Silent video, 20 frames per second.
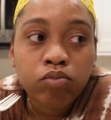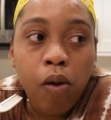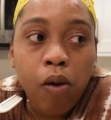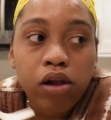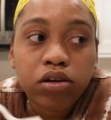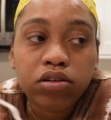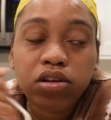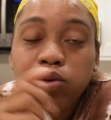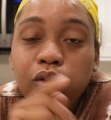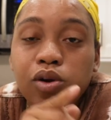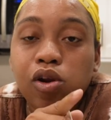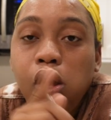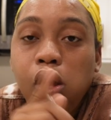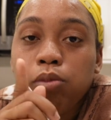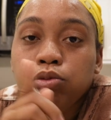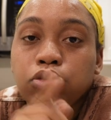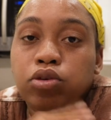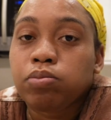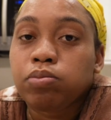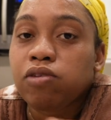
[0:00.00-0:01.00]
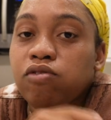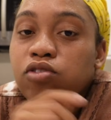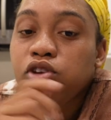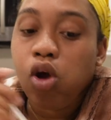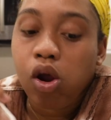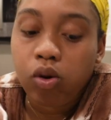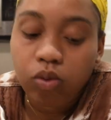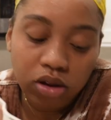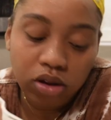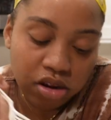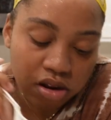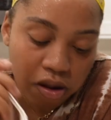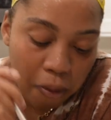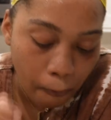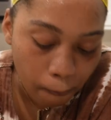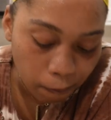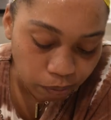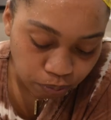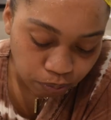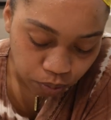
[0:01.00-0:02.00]
because I want to upload my video on
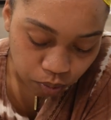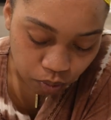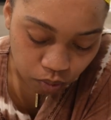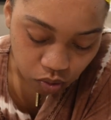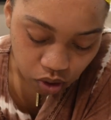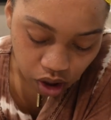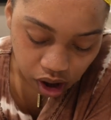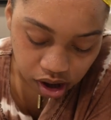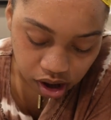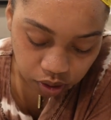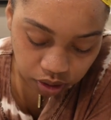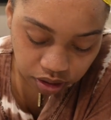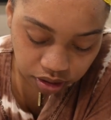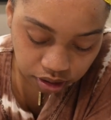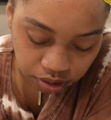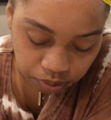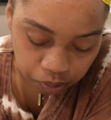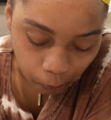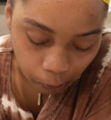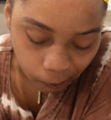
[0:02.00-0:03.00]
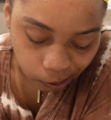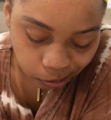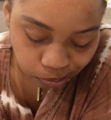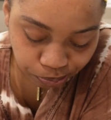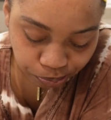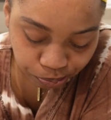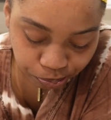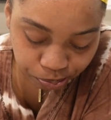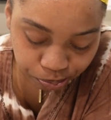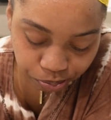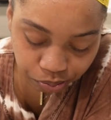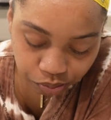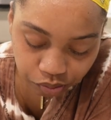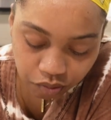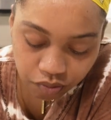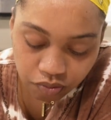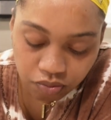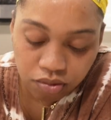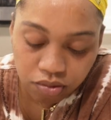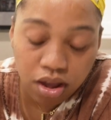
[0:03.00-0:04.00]
Wednesday. Anyways,
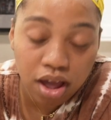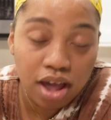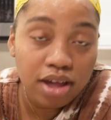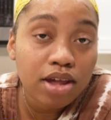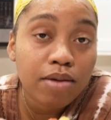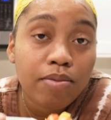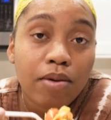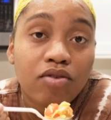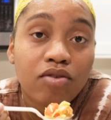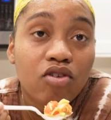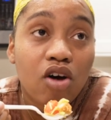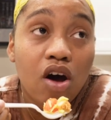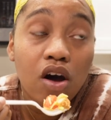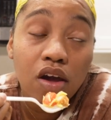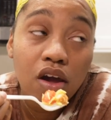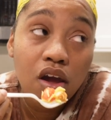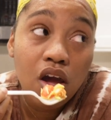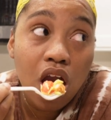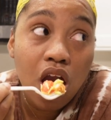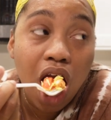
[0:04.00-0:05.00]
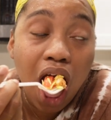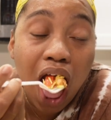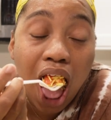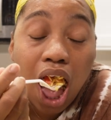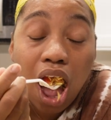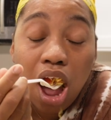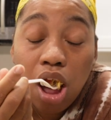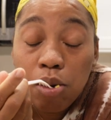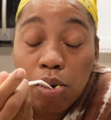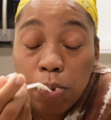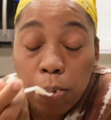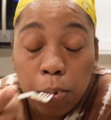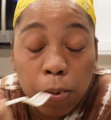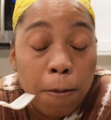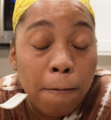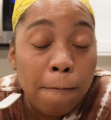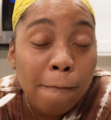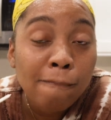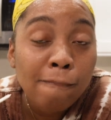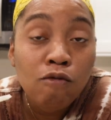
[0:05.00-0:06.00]
I keep on talking.
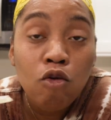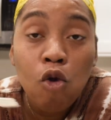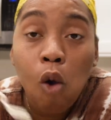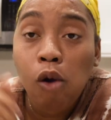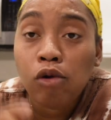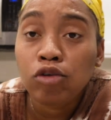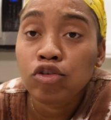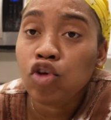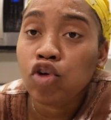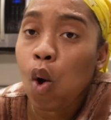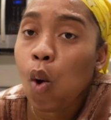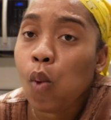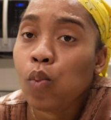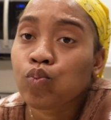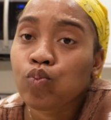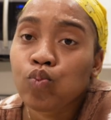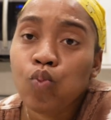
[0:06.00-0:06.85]
So.